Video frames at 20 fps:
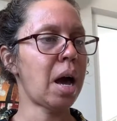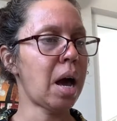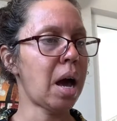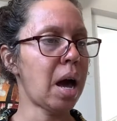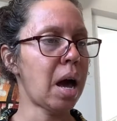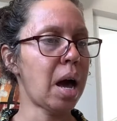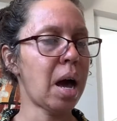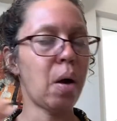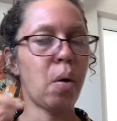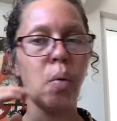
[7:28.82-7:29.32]

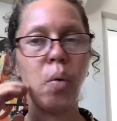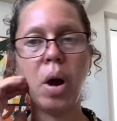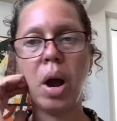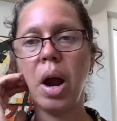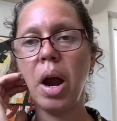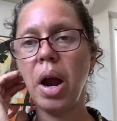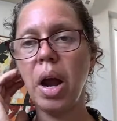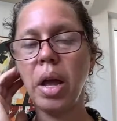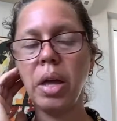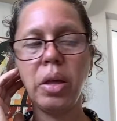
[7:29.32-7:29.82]
How
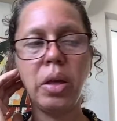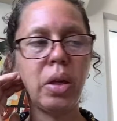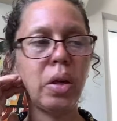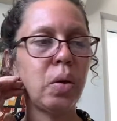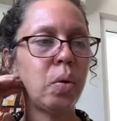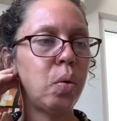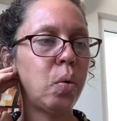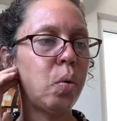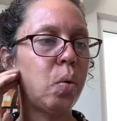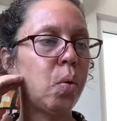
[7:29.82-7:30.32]
are
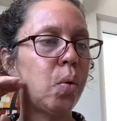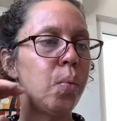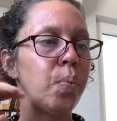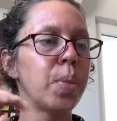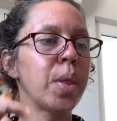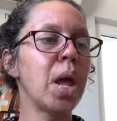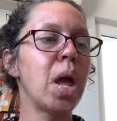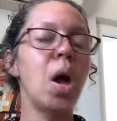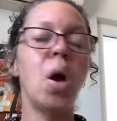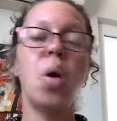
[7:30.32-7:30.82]
you?
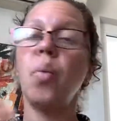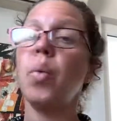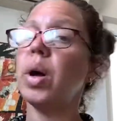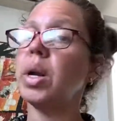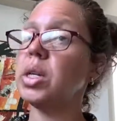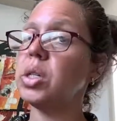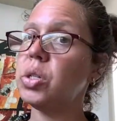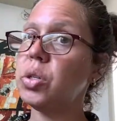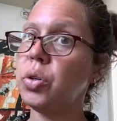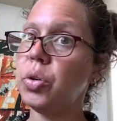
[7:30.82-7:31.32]
What
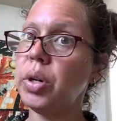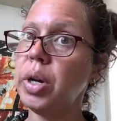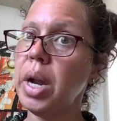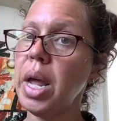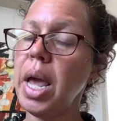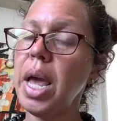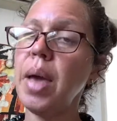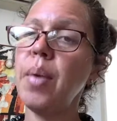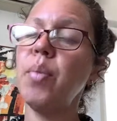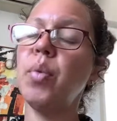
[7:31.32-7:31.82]
is your
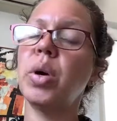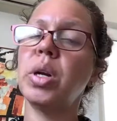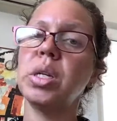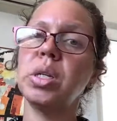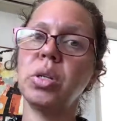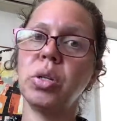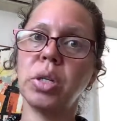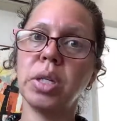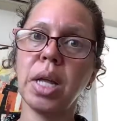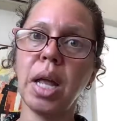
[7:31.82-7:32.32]
name? What is
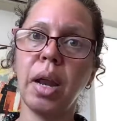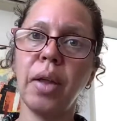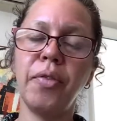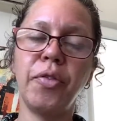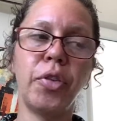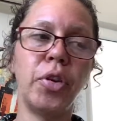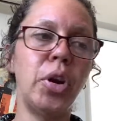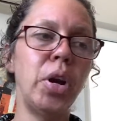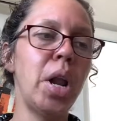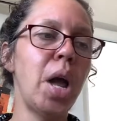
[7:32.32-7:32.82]
your
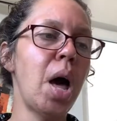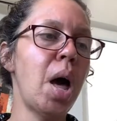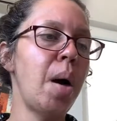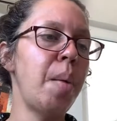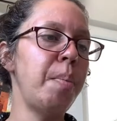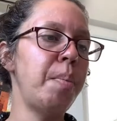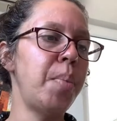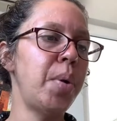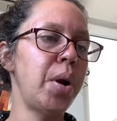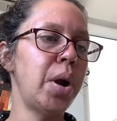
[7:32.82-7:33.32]
telephone
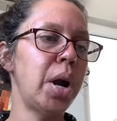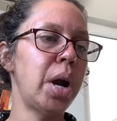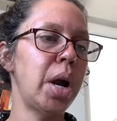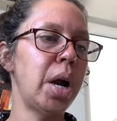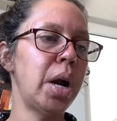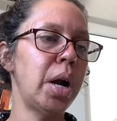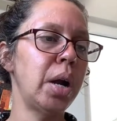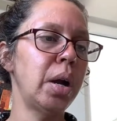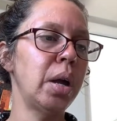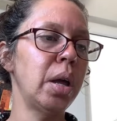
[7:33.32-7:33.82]

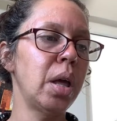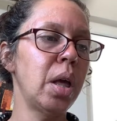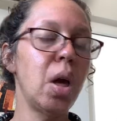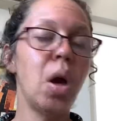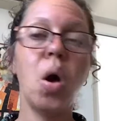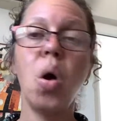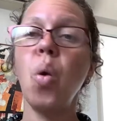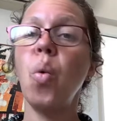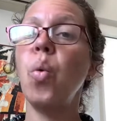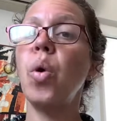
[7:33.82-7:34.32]
number?
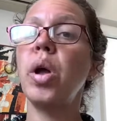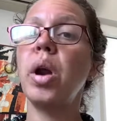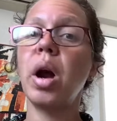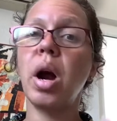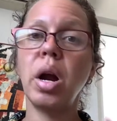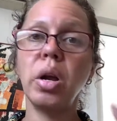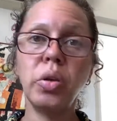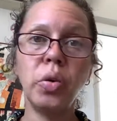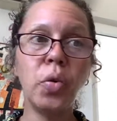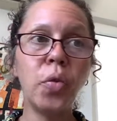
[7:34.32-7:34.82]
Where
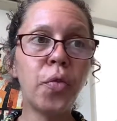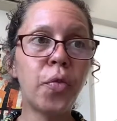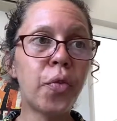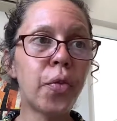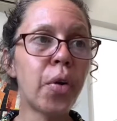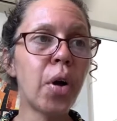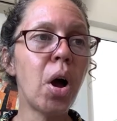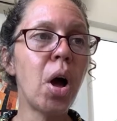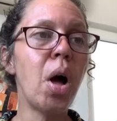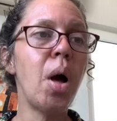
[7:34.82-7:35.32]
are you
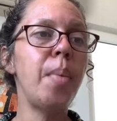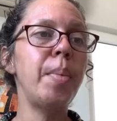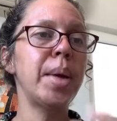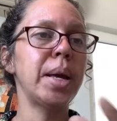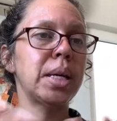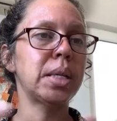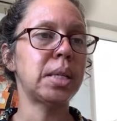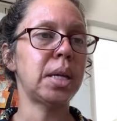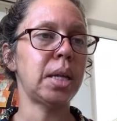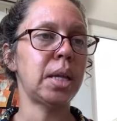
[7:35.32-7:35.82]
from?
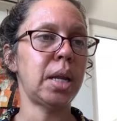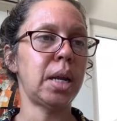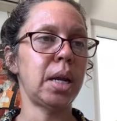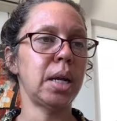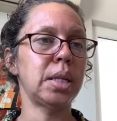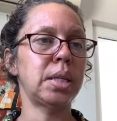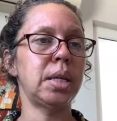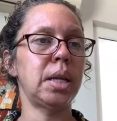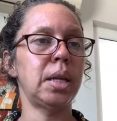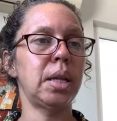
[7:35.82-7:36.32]
Etc.,
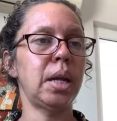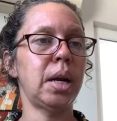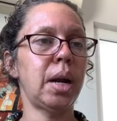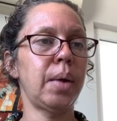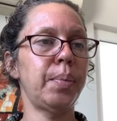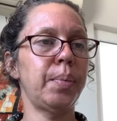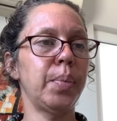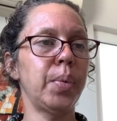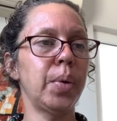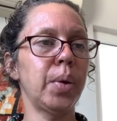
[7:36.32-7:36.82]
etc.
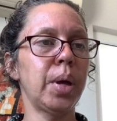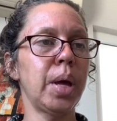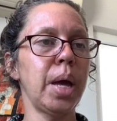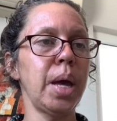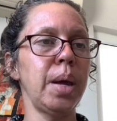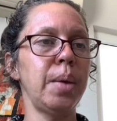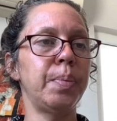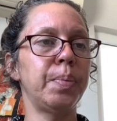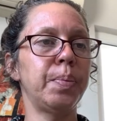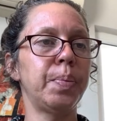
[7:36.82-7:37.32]
Okay?